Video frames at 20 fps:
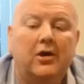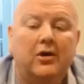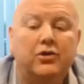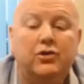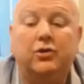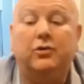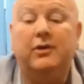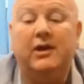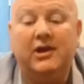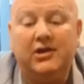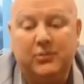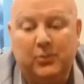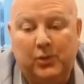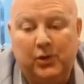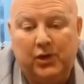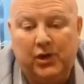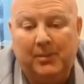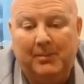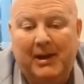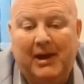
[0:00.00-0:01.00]
During his
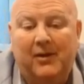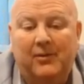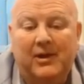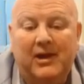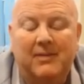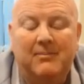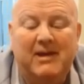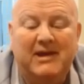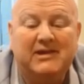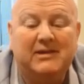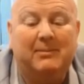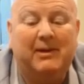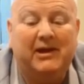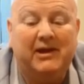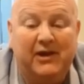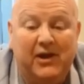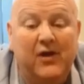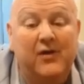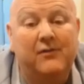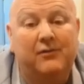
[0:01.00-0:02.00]
walkabout, he met a man
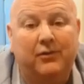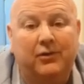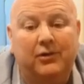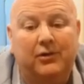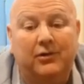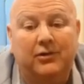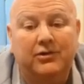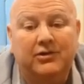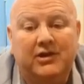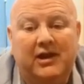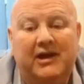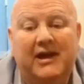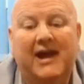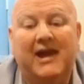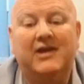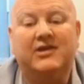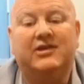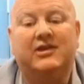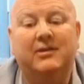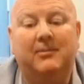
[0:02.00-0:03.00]
in overalls and he
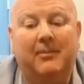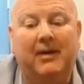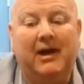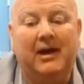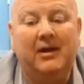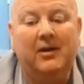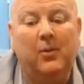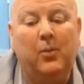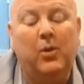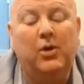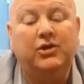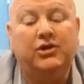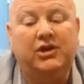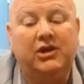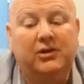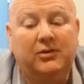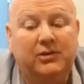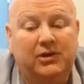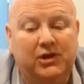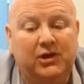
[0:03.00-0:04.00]
asked the man, "What
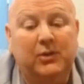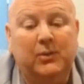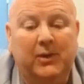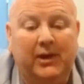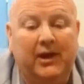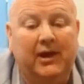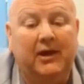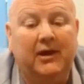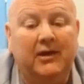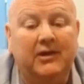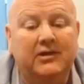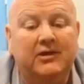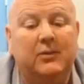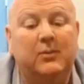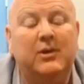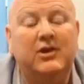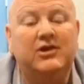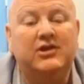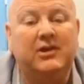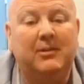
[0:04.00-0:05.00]
do you do here?" To
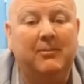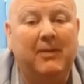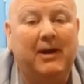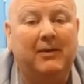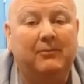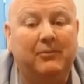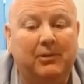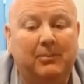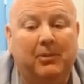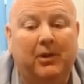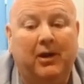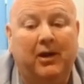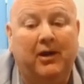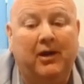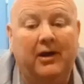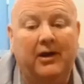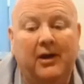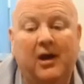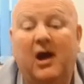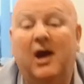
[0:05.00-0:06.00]
which the man
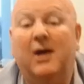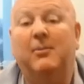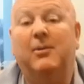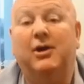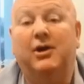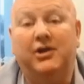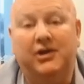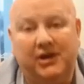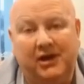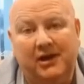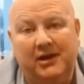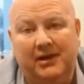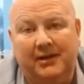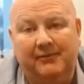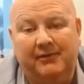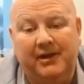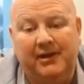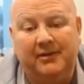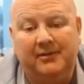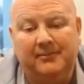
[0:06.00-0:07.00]
replied, "I'm earning a
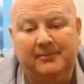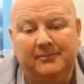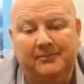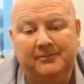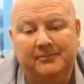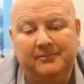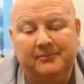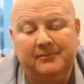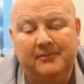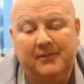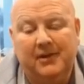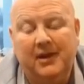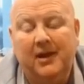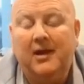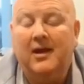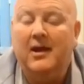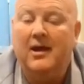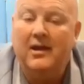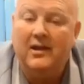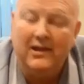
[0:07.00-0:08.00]
living."
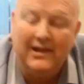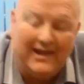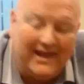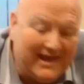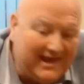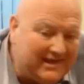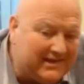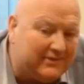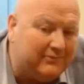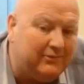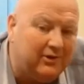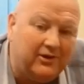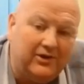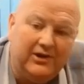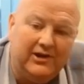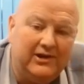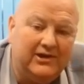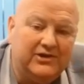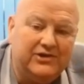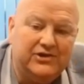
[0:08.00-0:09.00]
Later
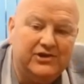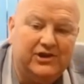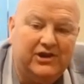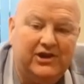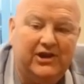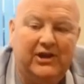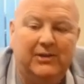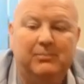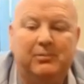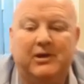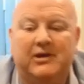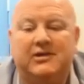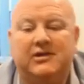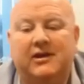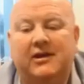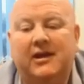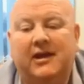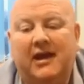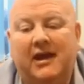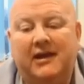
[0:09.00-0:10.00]
on in his journey,
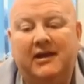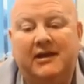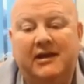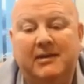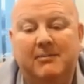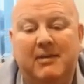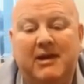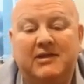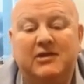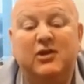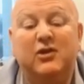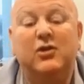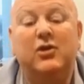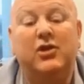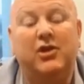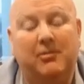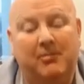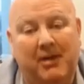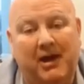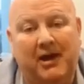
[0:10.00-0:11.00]
President Kennedy met
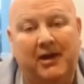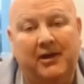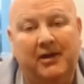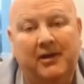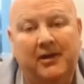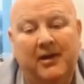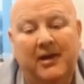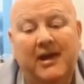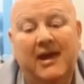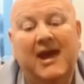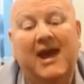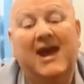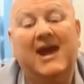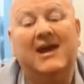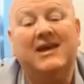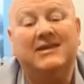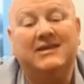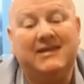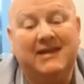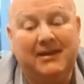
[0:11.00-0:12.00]
another man. He
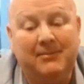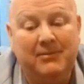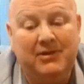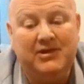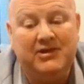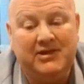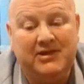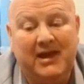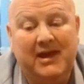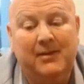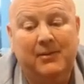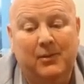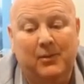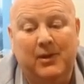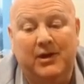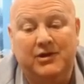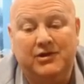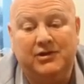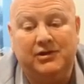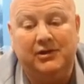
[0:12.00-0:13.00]
asked him the same
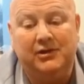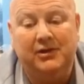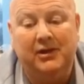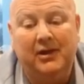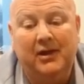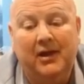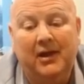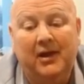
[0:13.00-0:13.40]
question